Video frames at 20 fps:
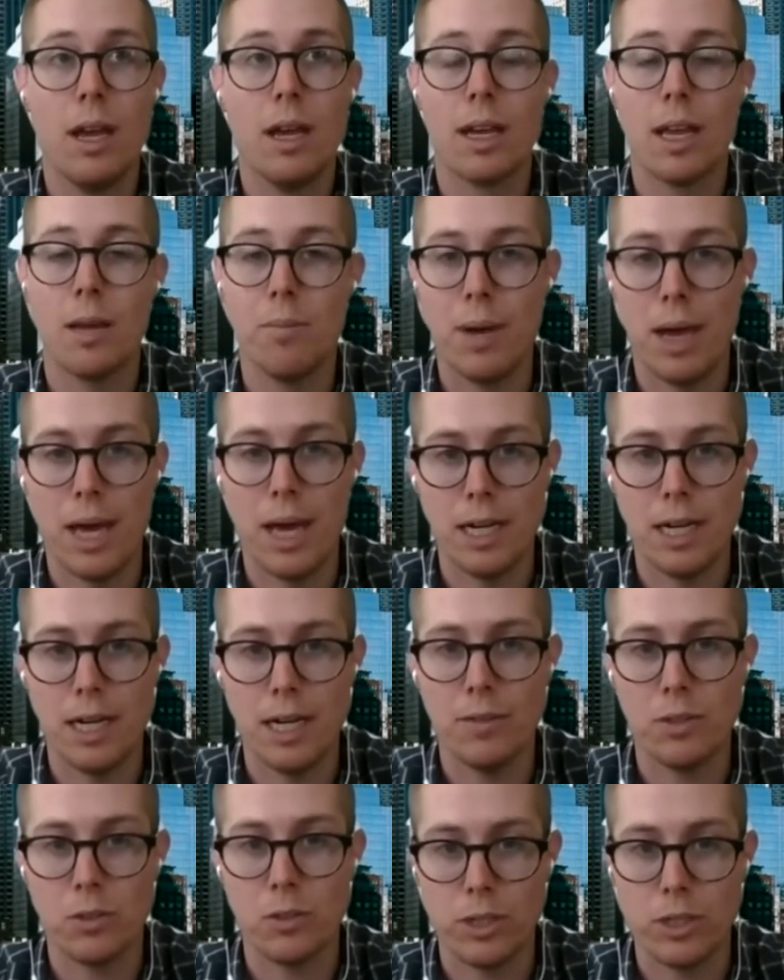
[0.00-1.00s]
competitive
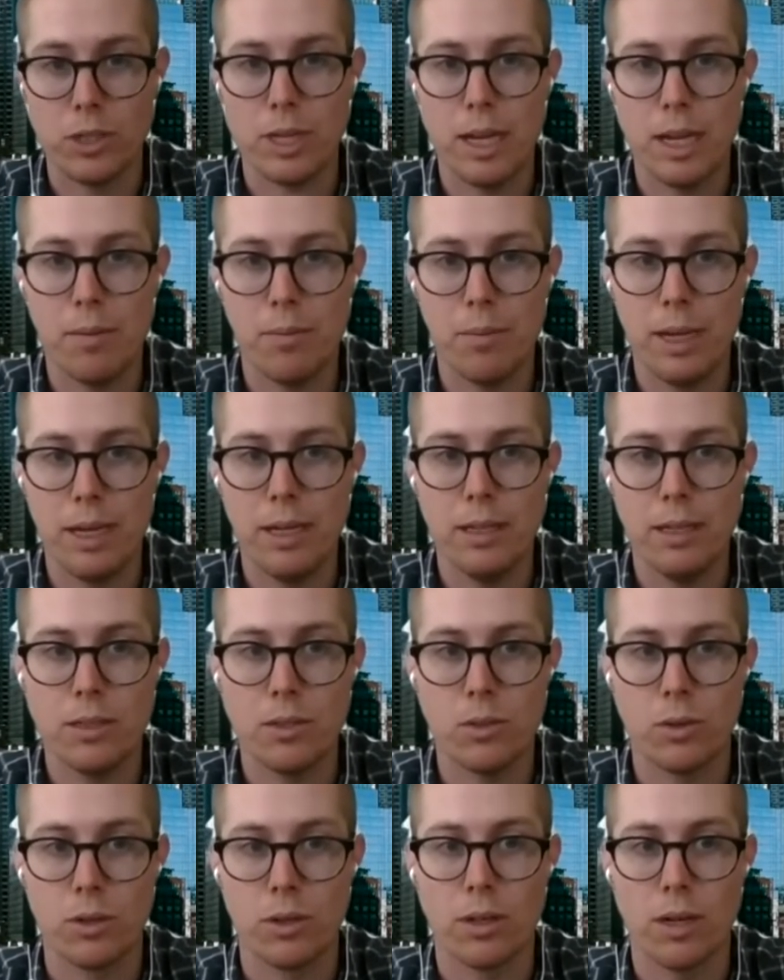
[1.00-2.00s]
switch campaigns
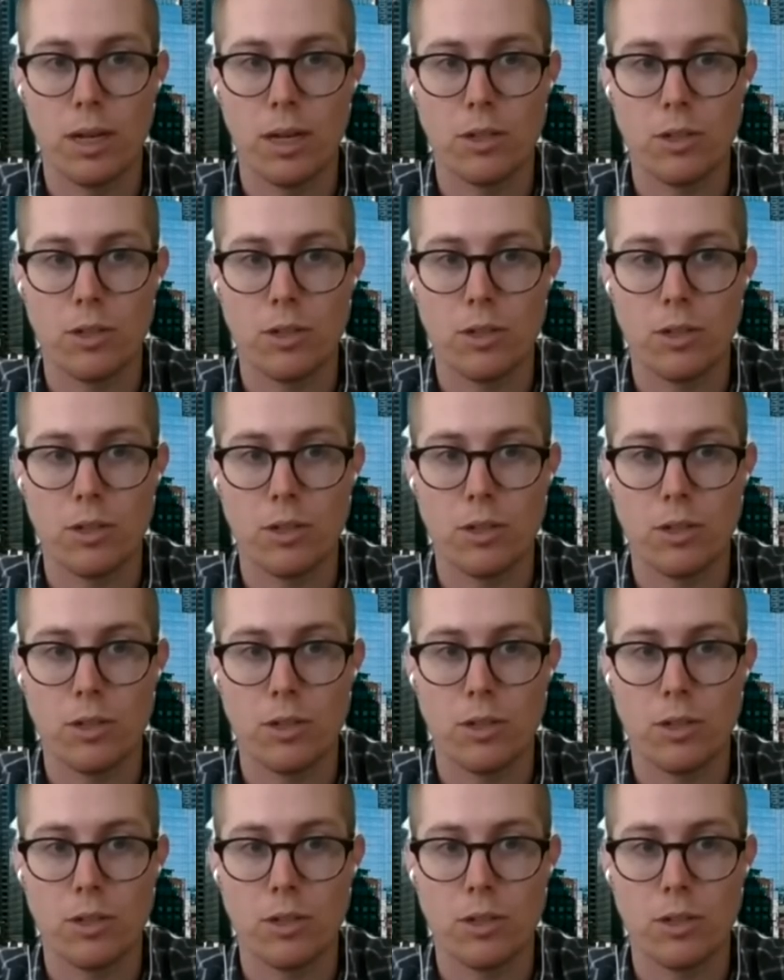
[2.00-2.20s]
or